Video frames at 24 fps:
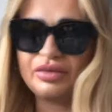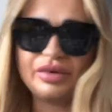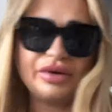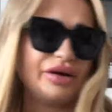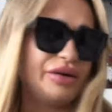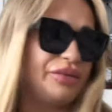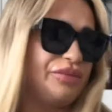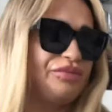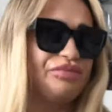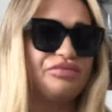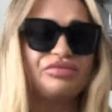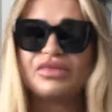
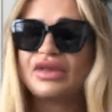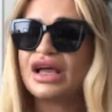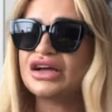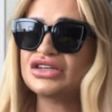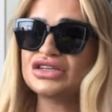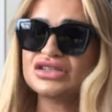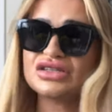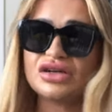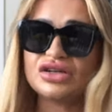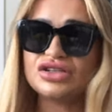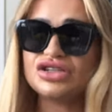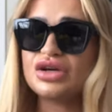but I
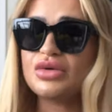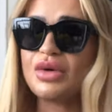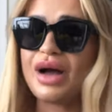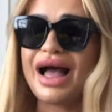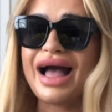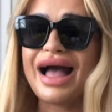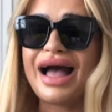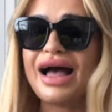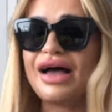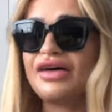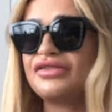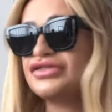just thought, you know what, I
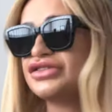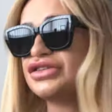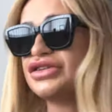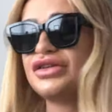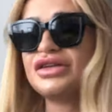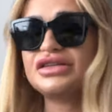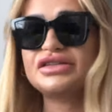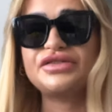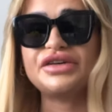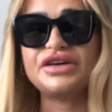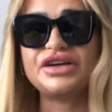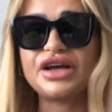have to do
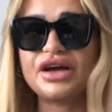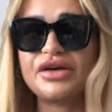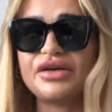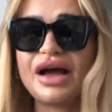this video.